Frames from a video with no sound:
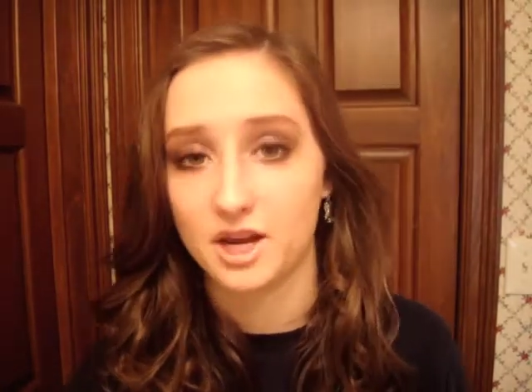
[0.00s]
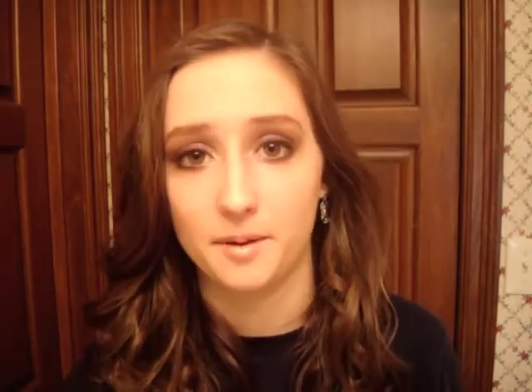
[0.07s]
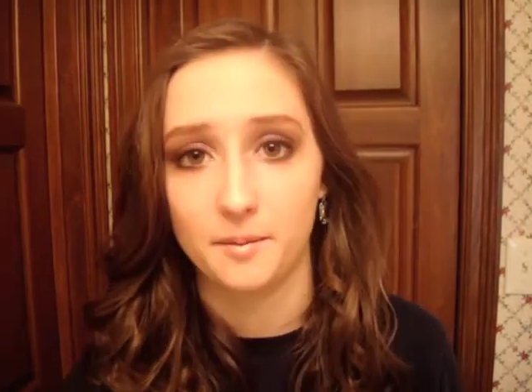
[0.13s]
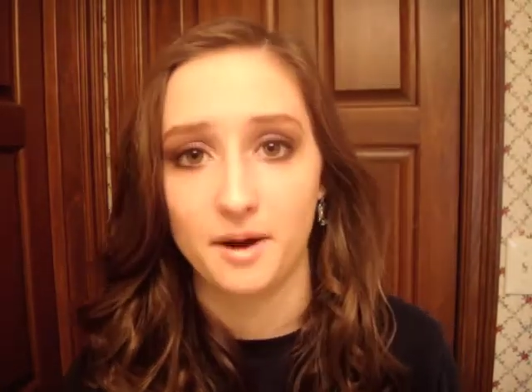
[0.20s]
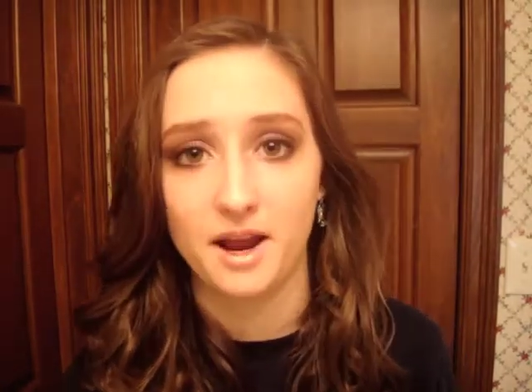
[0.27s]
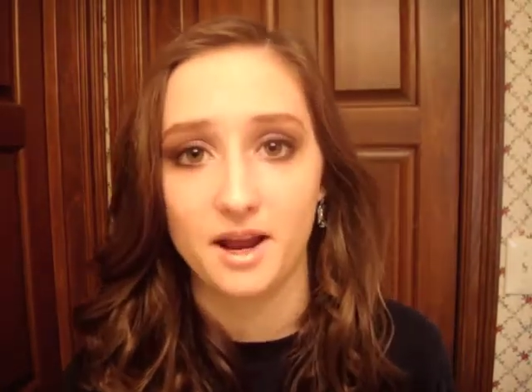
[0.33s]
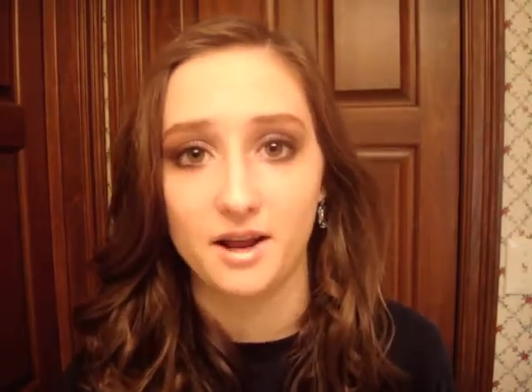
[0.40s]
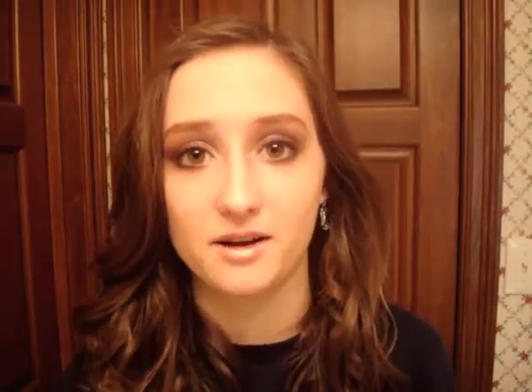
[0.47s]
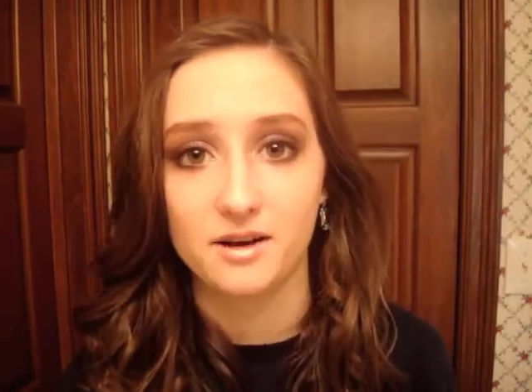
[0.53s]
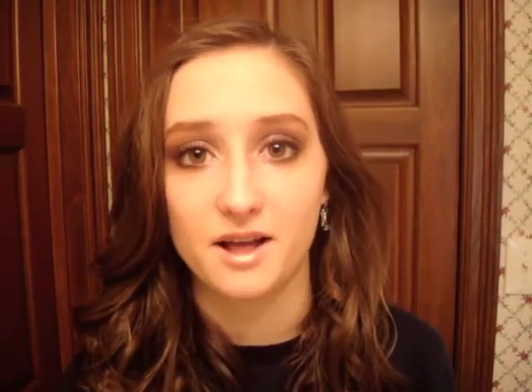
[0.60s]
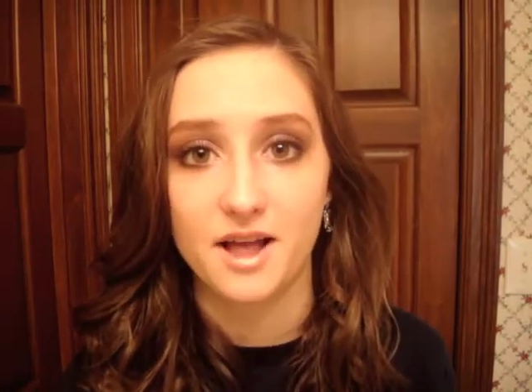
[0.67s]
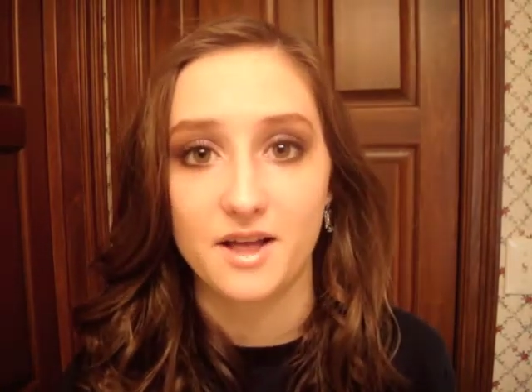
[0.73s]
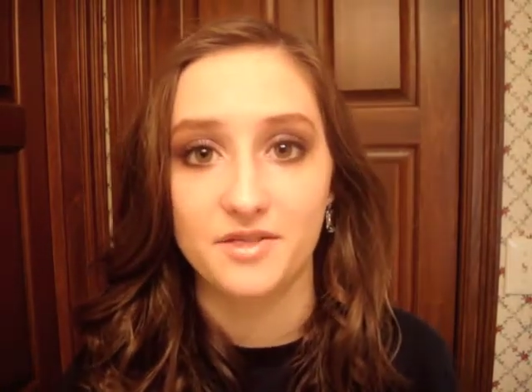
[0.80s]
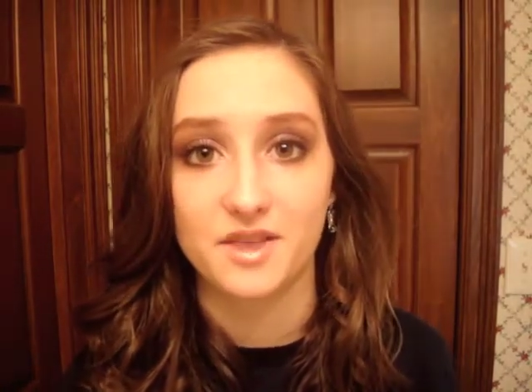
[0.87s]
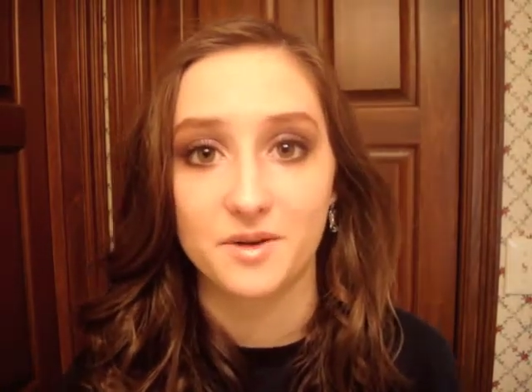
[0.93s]
camera angle,
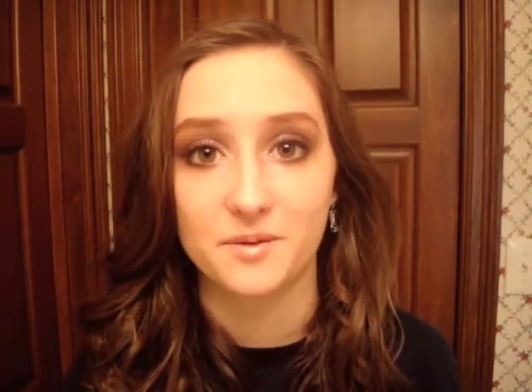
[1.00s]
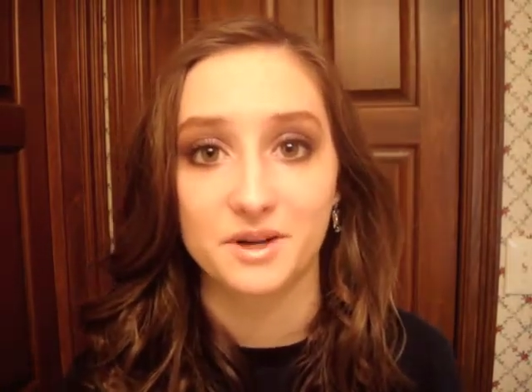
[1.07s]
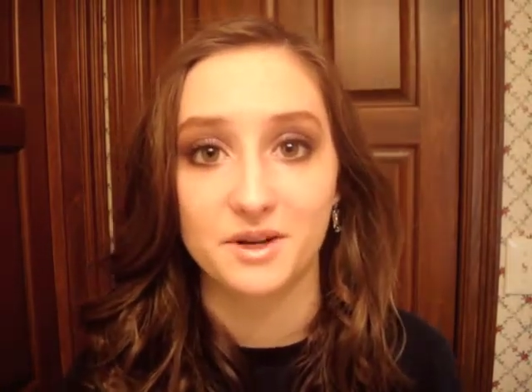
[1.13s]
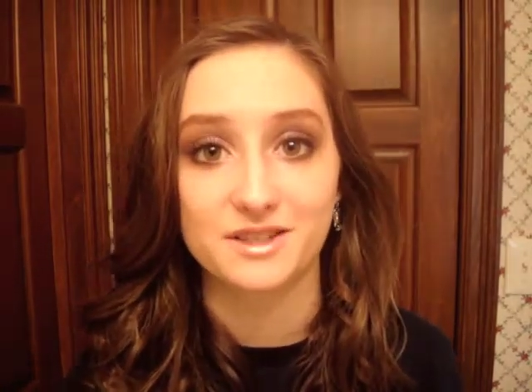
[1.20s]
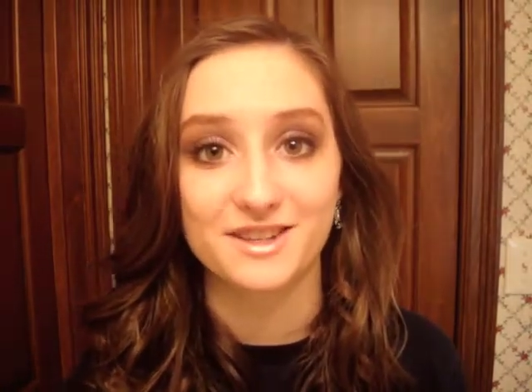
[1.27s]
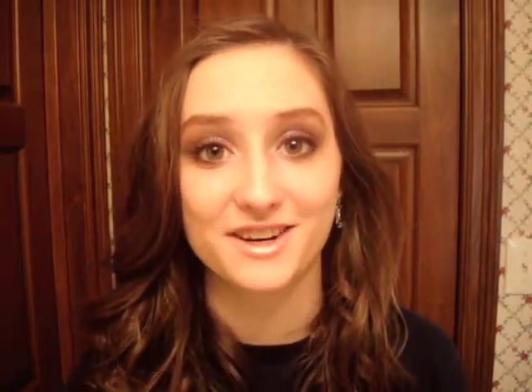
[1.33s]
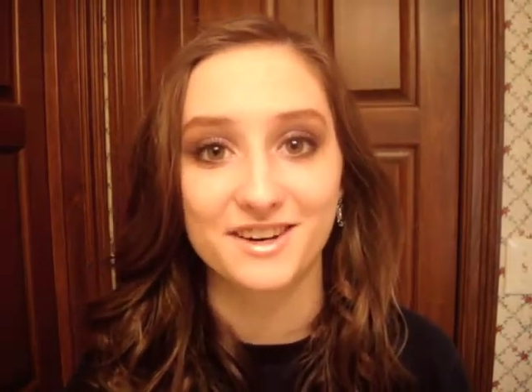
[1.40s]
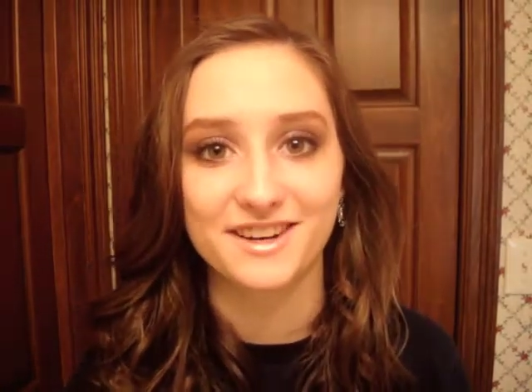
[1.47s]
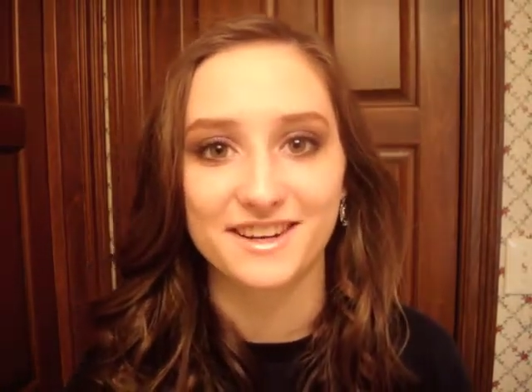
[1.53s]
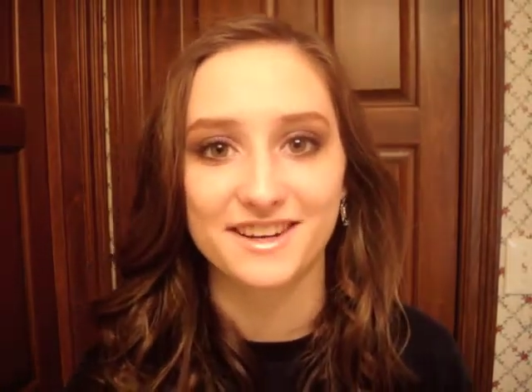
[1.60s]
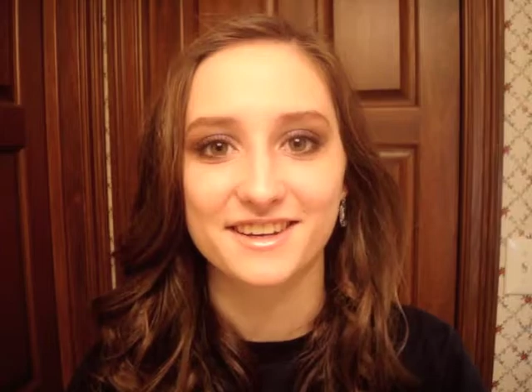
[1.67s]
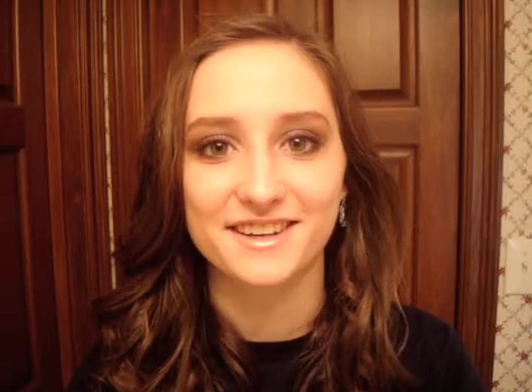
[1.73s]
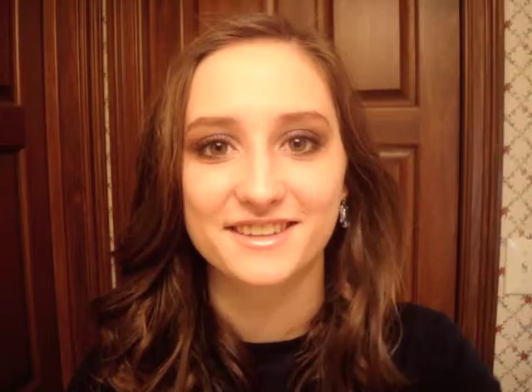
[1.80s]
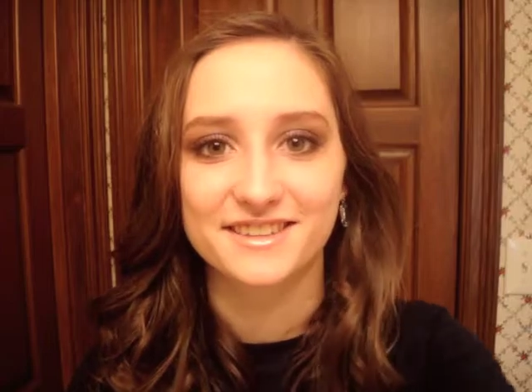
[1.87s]
and then we'll get started.